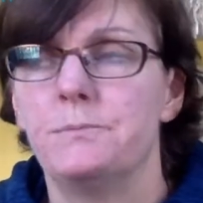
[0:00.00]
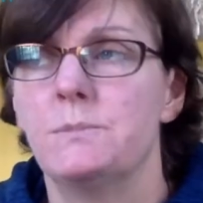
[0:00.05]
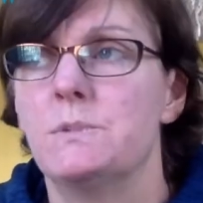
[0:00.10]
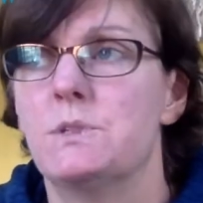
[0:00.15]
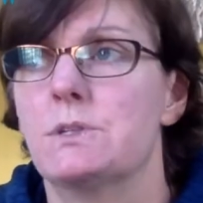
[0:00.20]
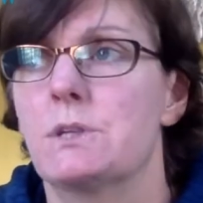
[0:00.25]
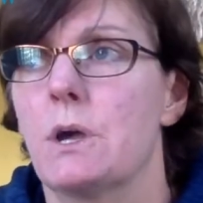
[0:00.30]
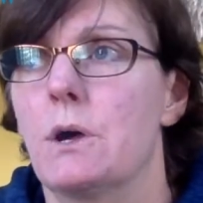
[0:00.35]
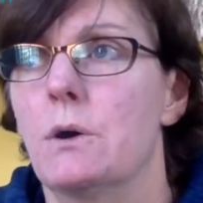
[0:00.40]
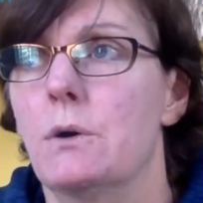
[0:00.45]

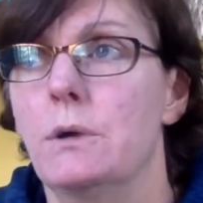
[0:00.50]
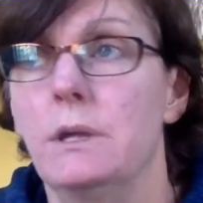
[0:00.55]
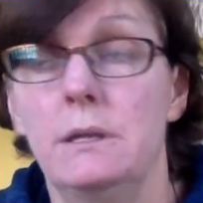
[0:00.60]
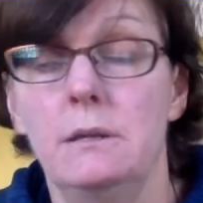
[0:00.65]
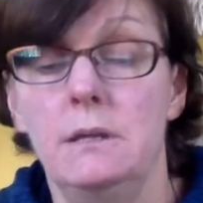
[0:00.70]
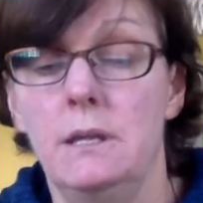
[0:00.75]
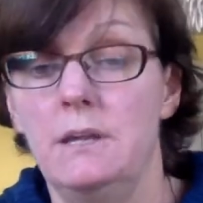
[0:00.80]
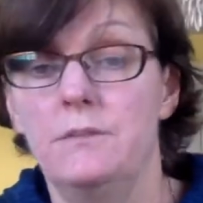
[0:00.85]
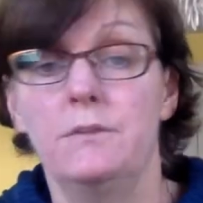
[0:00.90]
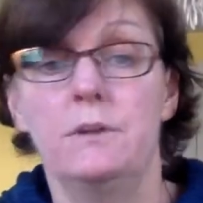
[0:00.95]
So
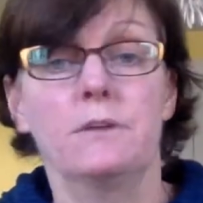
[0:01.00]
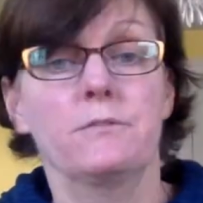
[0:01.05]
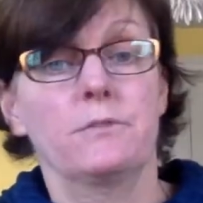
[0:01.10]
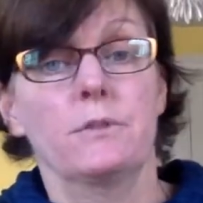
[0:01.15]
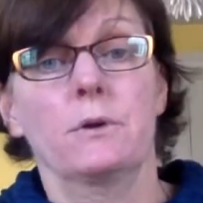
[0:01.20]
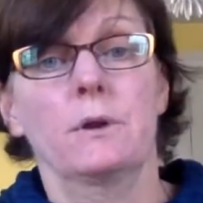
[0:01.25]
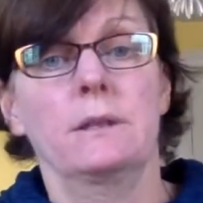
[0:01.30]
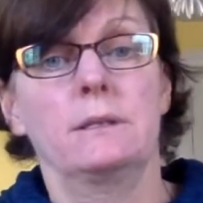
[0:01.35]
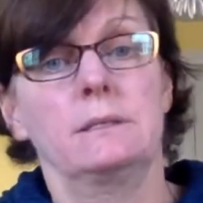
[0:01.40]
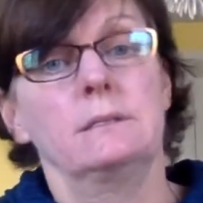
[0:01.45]
even if
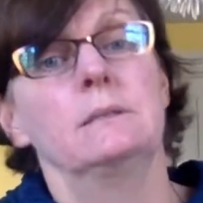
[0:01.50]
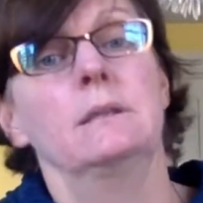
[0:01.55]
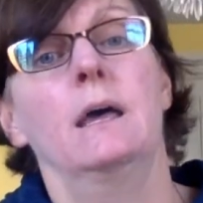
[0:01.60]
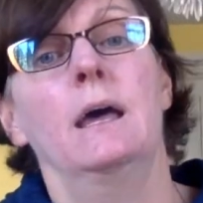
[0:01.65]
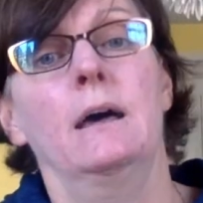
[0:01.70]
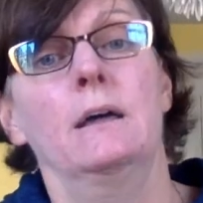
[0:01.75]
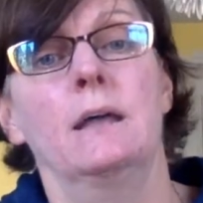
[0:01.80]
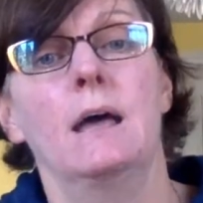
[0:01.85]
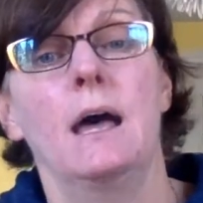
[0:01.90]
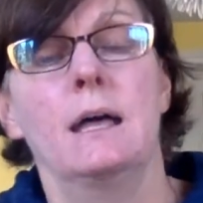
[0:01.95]
they're
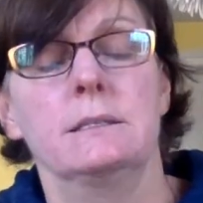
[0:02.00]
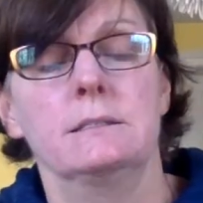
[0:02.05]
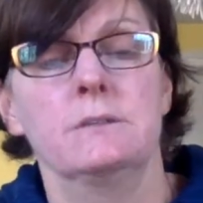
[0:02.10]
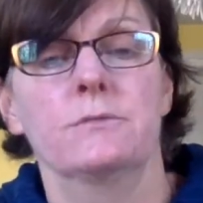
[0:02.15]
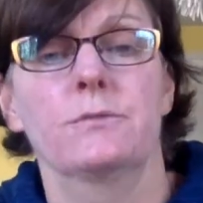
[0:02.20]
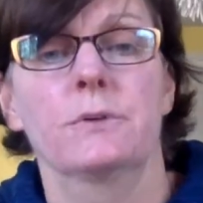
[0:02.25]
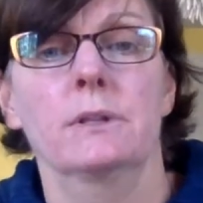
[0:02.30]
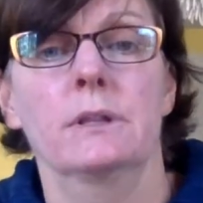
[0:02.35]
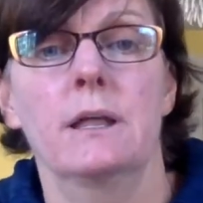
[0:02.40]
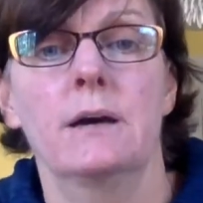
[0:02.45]
at
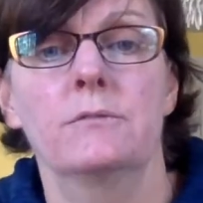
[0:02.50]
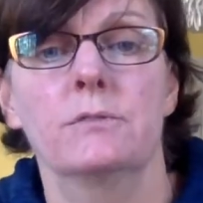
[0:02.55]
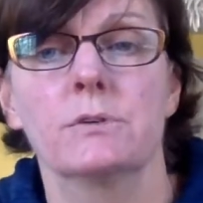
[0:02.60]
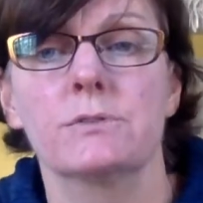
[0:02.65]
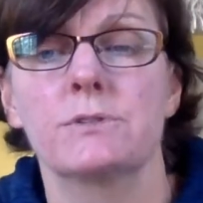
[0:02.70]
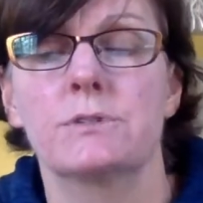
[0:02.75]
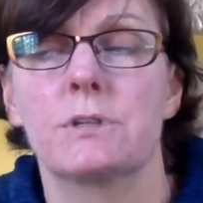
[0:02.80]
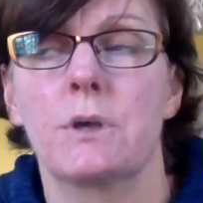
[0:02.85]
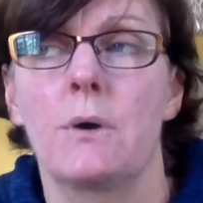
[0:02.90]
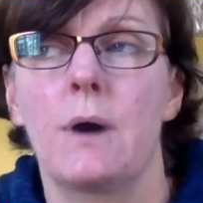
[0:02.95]
different
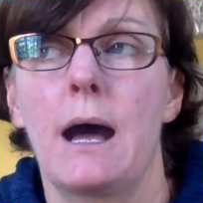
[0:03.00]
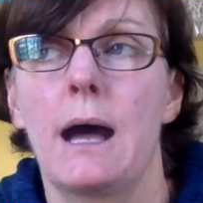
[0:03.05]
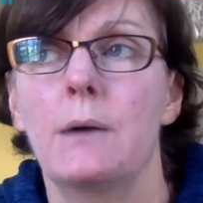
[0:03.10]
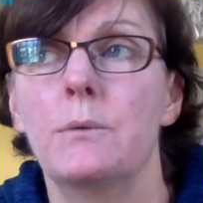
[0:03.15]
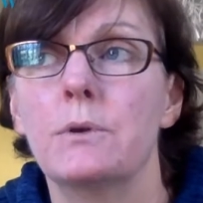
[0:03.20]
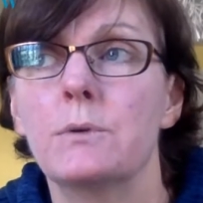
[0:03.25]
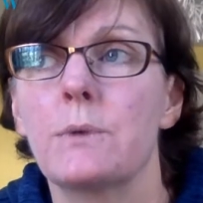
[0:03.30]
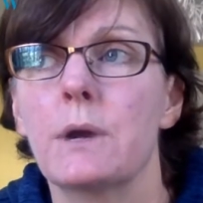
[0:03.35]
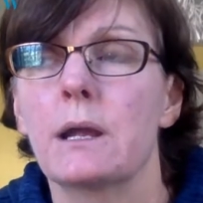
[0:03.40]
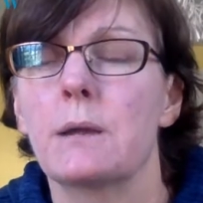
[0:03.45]
levels. So I
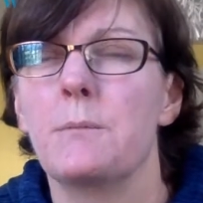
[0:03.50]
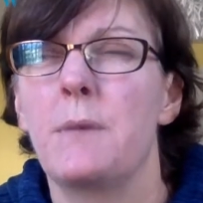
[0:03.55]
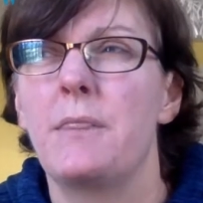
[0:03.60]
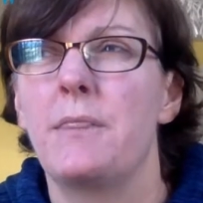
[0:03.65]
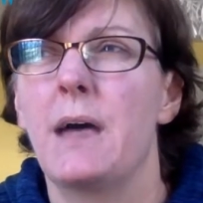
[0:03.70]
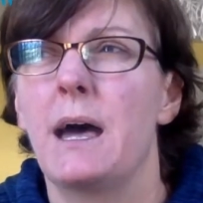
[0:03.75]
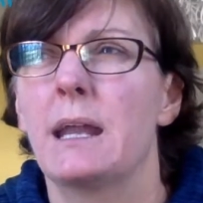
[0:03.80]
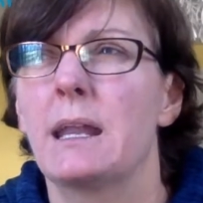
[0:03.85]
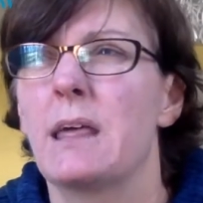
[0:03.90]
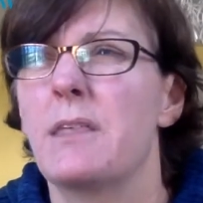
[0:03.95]
would
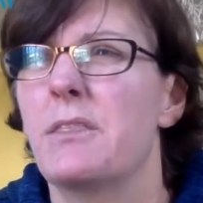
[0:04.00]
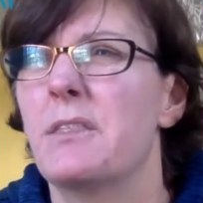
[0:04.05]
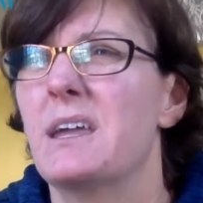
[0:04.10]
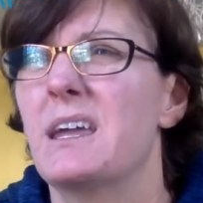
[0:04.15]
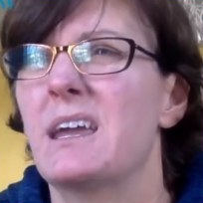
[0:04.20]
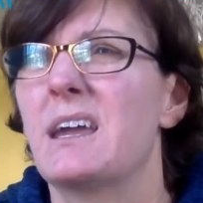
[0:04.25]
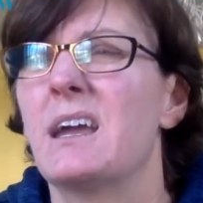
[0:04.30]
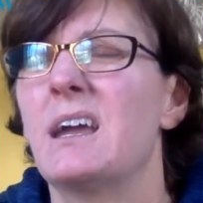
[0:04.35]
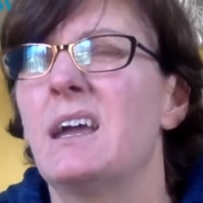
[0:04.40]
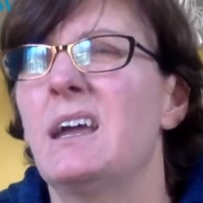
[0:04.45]
recommend that. I
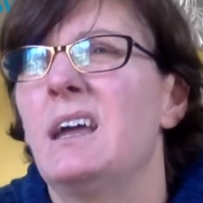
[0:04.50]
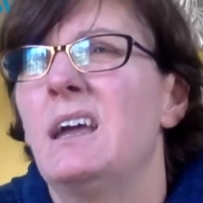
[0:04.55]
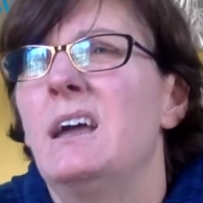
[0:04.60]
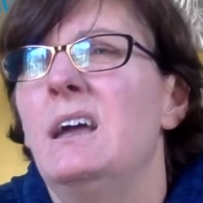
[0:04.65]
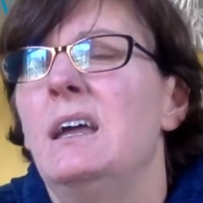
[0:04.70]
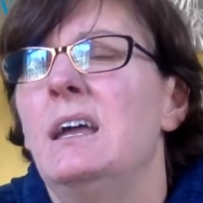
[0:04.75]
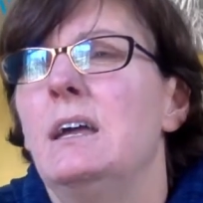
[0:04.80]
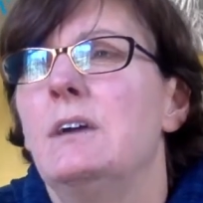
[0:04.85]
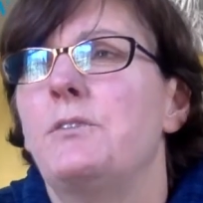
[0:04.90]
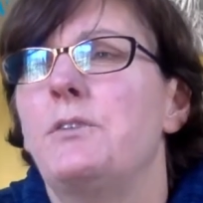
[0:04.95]
think
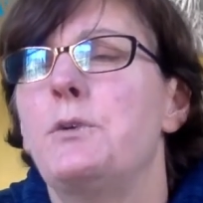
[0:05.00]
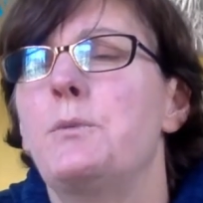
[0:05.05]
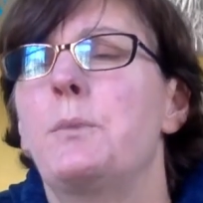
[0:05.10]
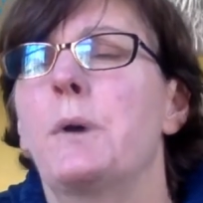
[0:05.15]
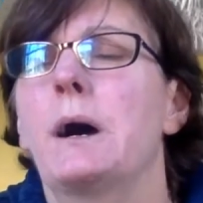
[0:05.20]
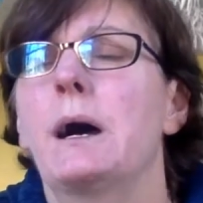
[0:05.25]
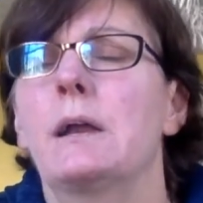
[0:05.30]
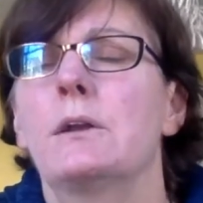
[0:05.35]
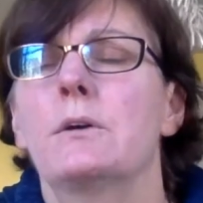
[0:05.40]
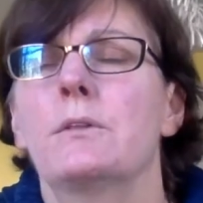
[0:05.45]
if you
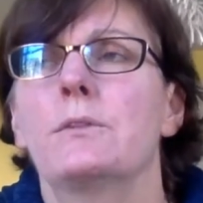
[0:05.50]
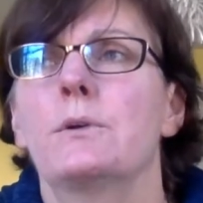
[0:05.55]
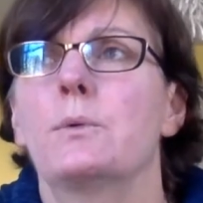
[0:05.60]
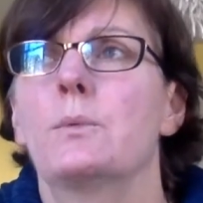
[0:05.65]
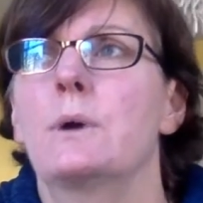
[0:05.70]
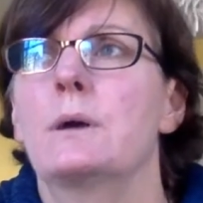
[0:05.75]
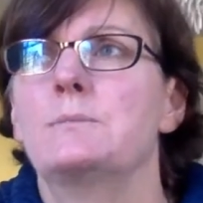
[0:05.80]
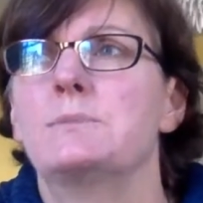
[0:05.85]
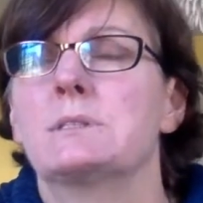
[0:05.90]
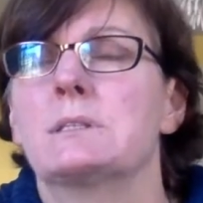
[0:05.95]
buy it on their
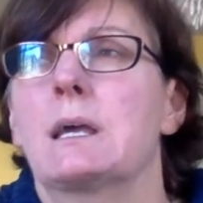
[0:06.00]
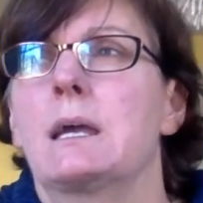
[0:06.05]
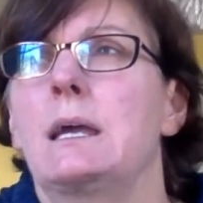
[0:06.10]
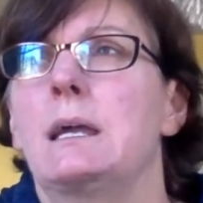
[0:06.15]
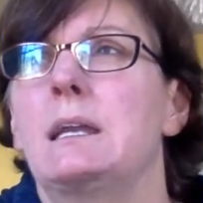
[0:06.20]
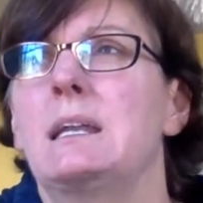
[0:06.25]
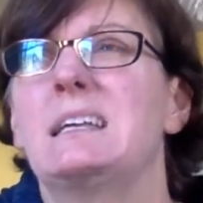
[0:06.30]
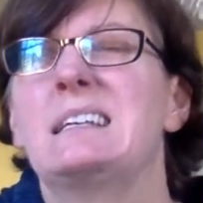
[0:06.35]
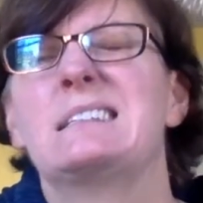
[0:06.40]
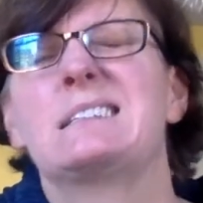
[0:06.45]

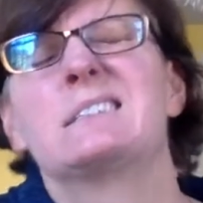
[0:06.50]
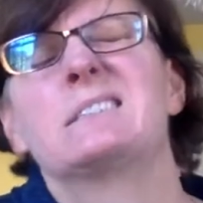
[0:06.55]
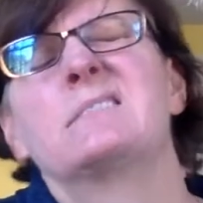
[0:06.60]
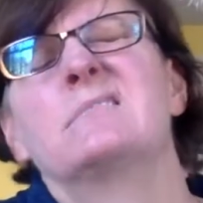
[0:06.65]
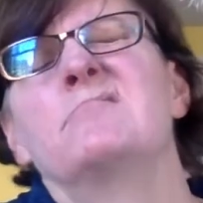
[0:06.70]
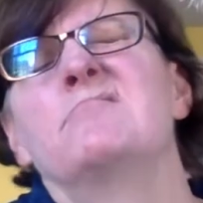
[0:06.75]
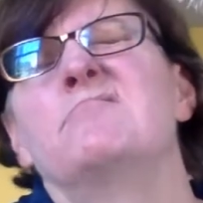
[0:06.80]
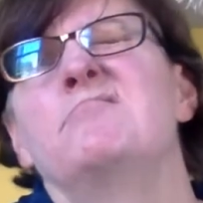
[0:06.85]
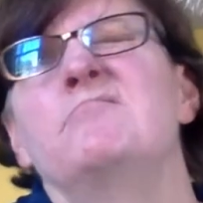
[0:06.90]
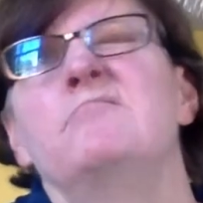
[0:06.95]
website,
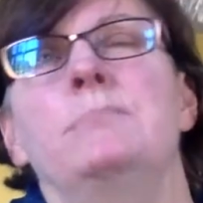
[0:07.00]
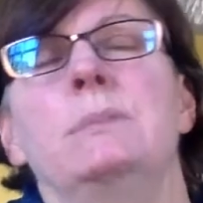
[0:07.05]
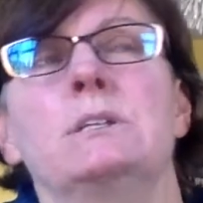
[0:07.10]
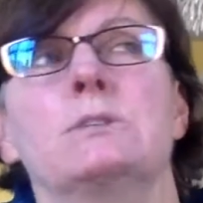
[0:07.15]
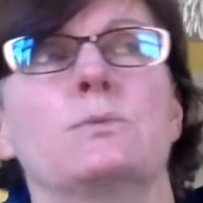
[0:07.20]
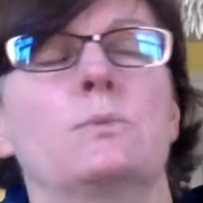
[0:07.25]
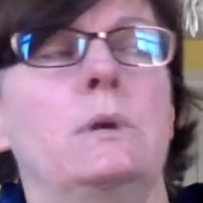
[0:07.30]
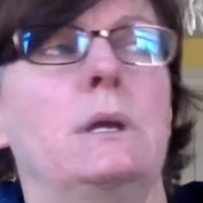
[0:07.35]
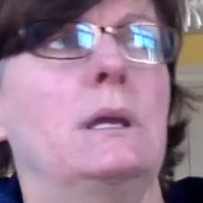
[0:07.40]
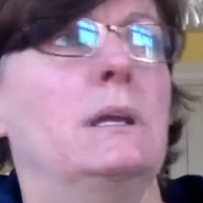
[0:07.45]
it's
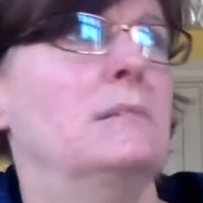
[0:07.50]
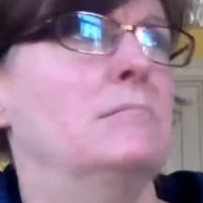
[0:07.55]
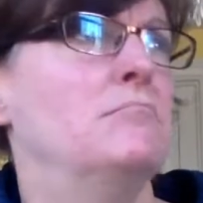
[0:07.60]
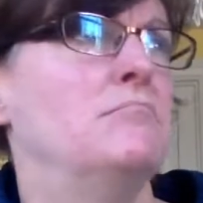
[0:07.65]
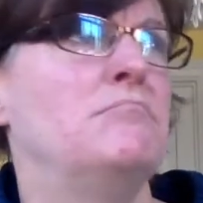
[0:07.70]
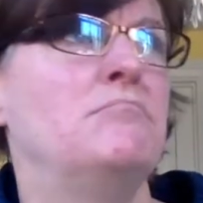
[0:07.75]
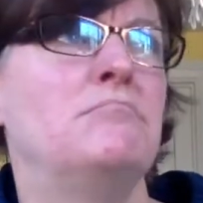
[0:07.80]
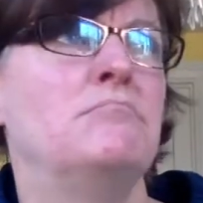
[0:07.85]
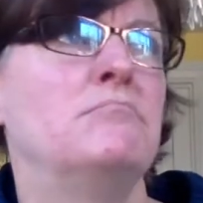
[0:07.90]
between